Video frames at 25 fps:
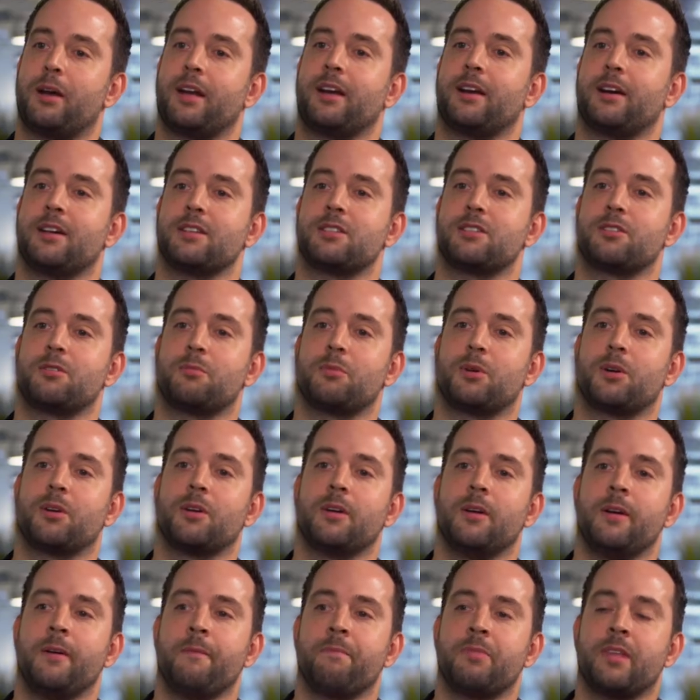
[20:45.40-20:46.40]
customer.
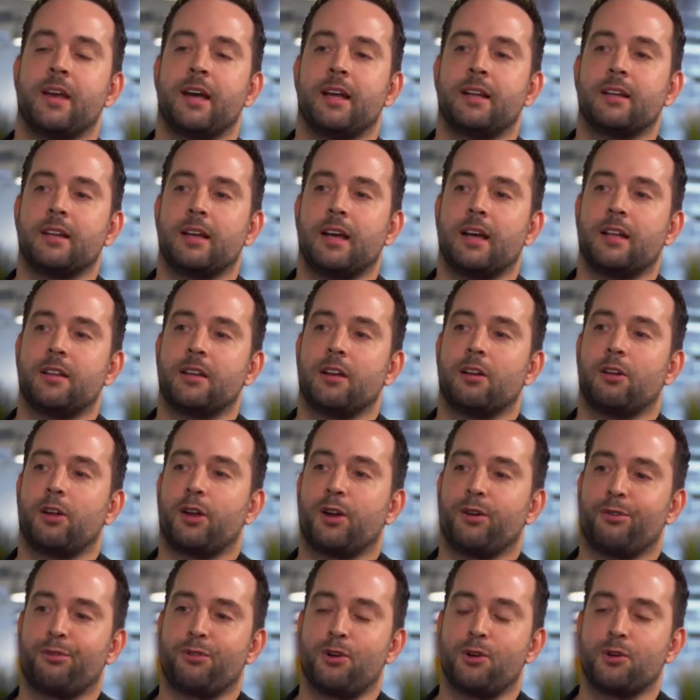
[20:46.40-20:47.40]
And a
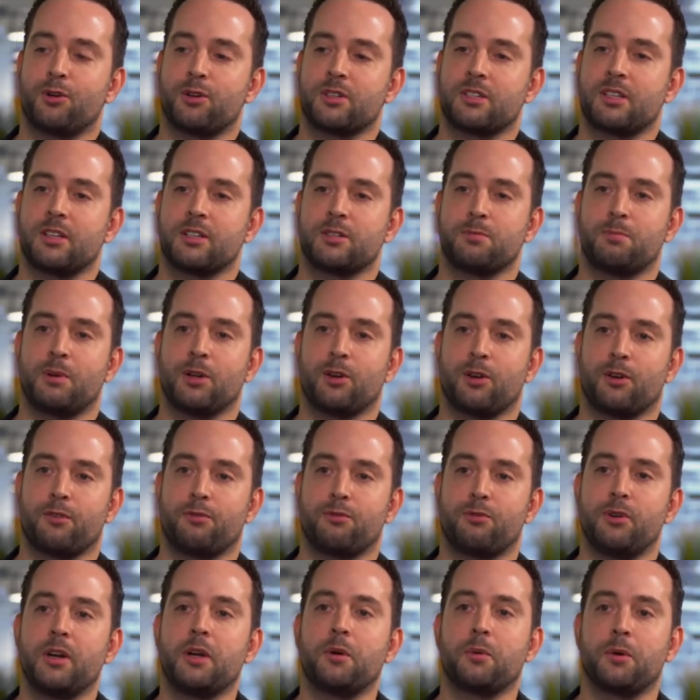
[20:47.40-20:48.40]
lot of focus has been on
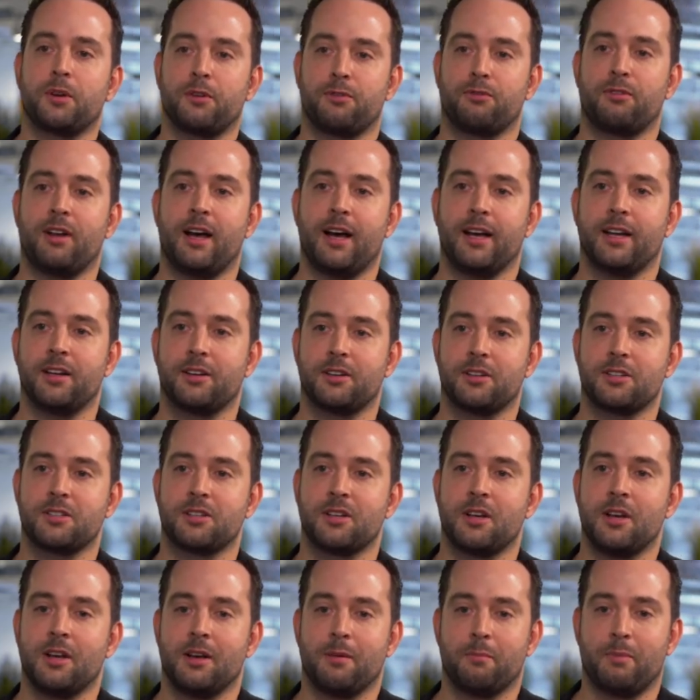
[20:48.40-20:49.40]
frequent flyers,
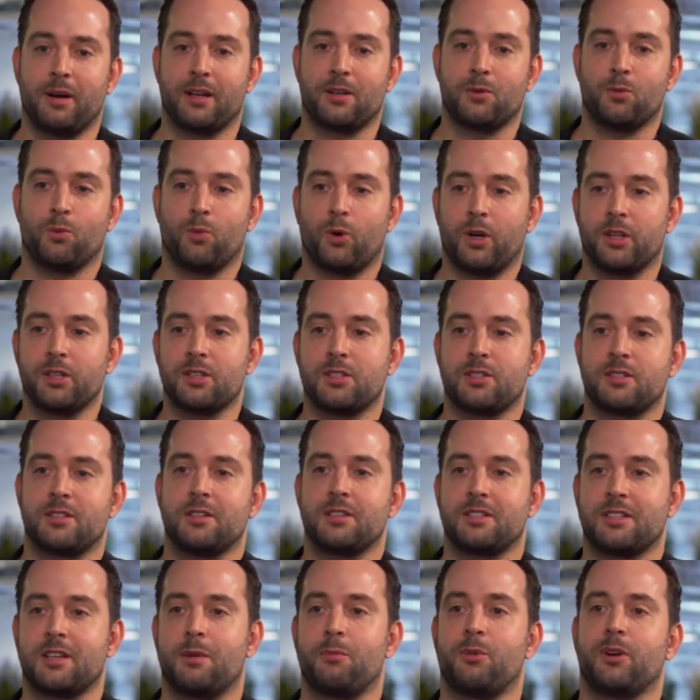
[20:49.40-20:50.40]
but once
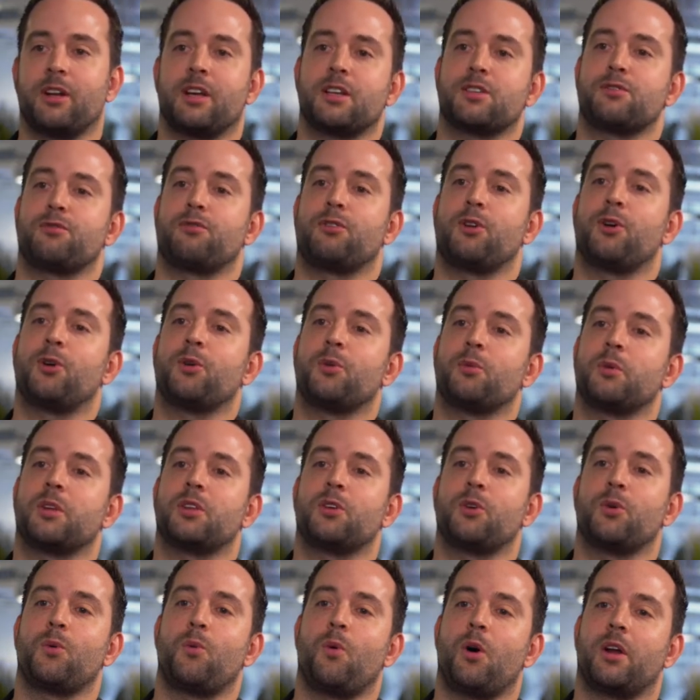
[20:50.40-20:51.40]
someone has flown
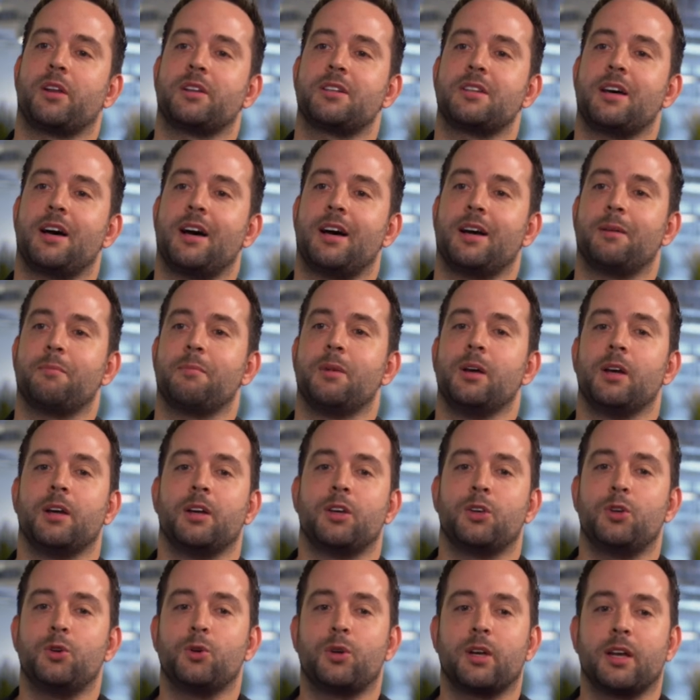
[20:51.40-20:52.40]
with you one time,
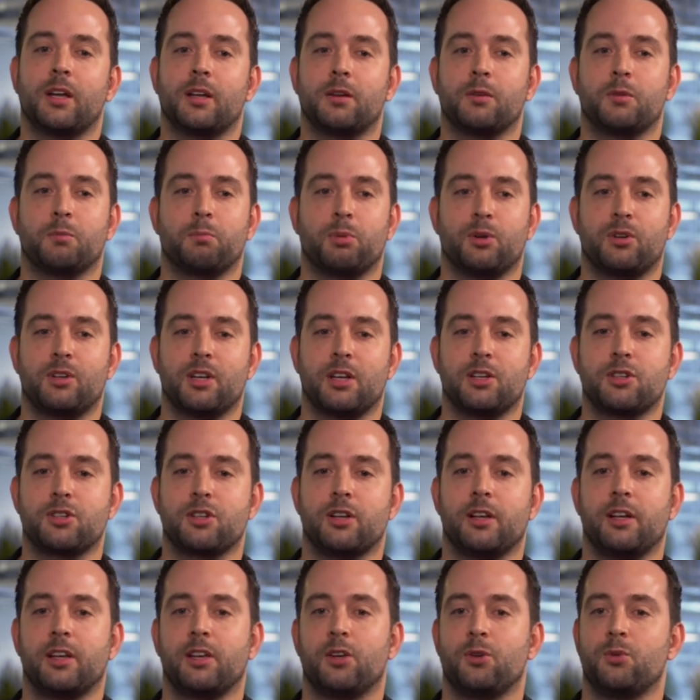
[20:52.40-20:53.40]
you can
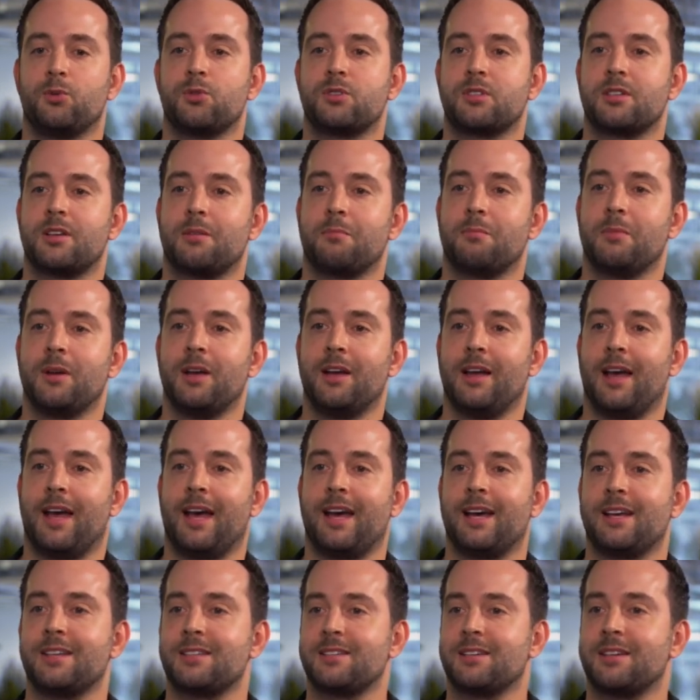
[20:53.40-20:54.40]
potentially use them
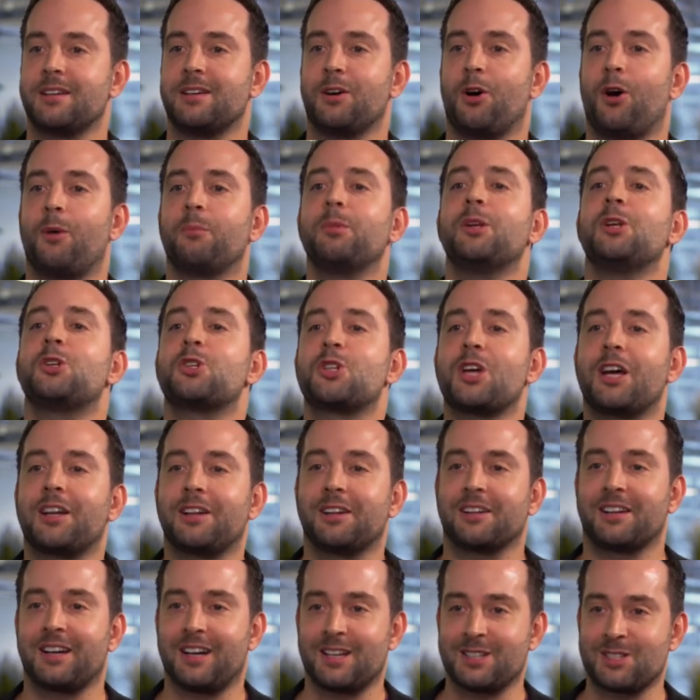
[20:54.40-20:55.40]
as an
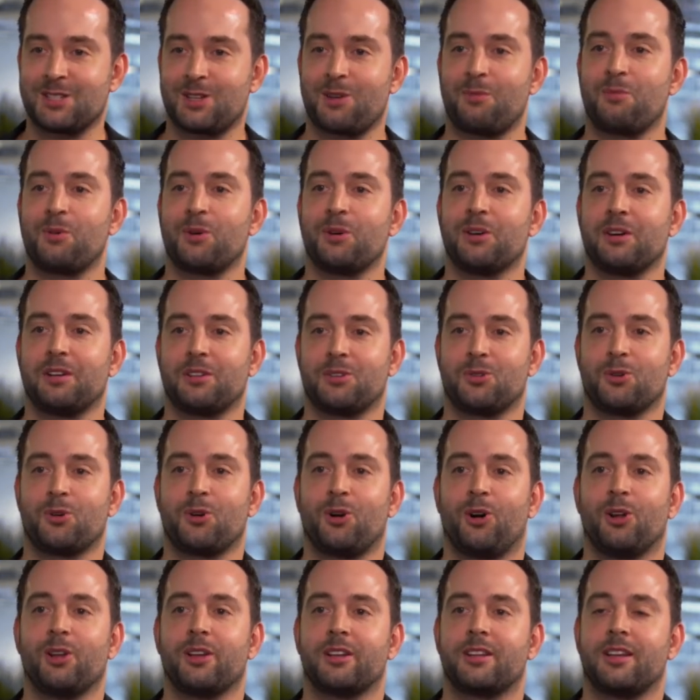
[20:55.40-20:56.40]
omni-channel customer, to
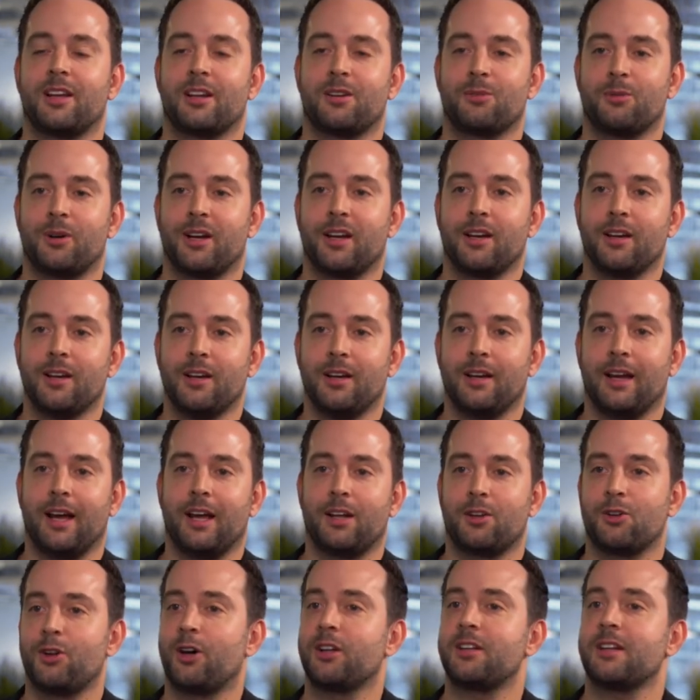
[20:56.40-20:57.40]
call it that way,
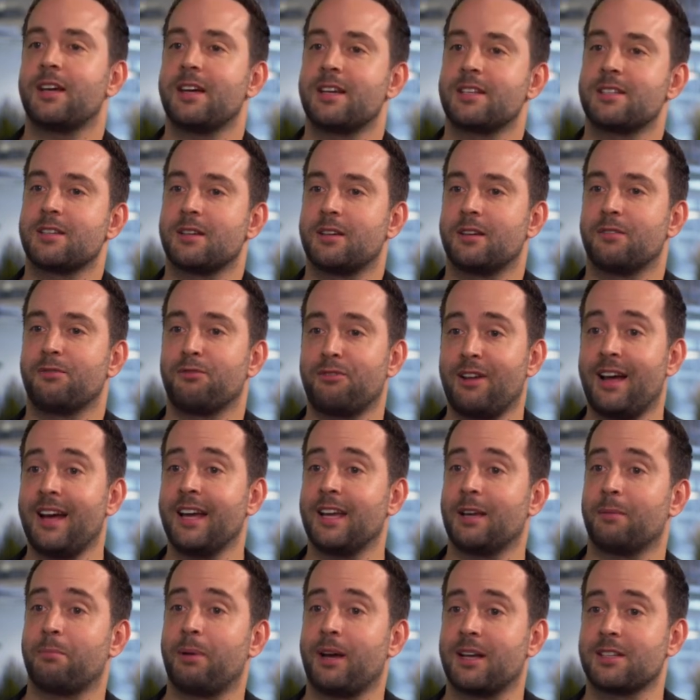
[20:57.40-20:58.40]
and not as a
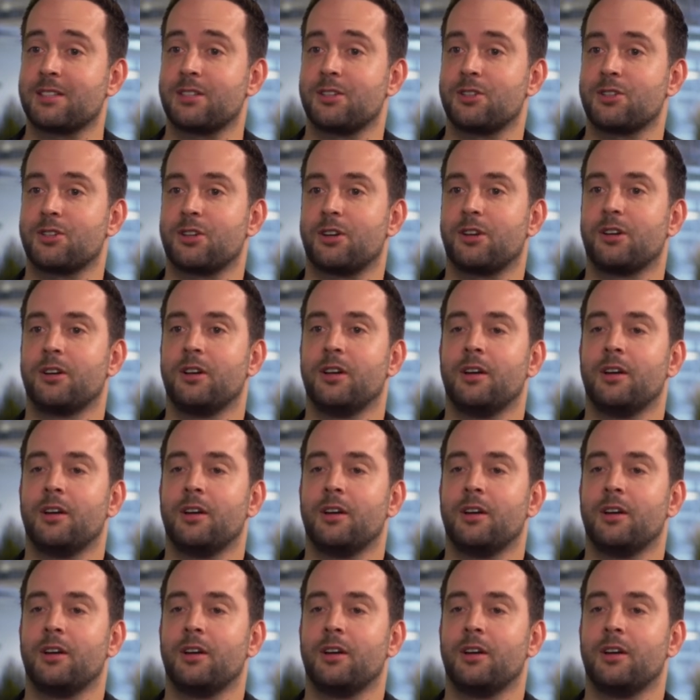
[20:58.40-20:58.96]
flying passenger.